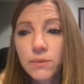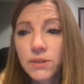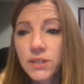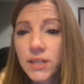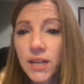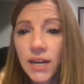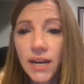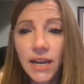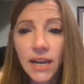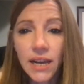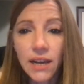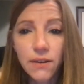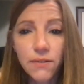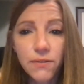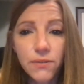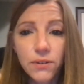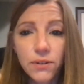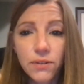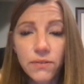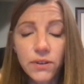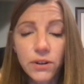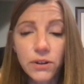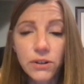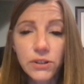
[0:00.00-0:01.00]
it was done a
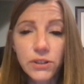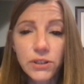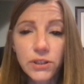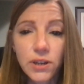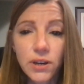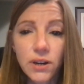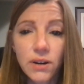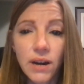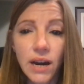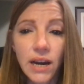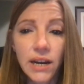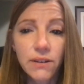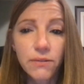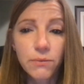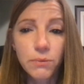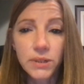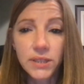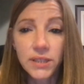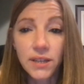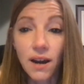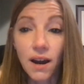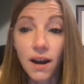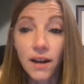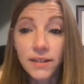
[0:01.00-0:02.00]
handful of years ago out of
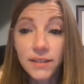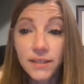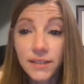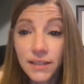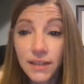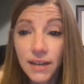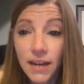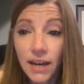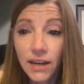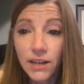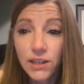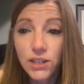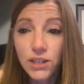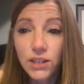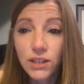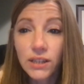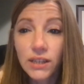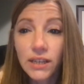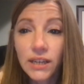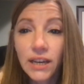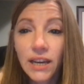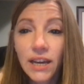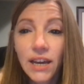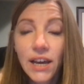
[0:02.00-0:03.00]
Wisconsin,
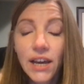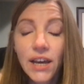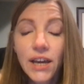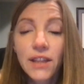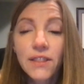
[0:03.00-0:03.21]
actually,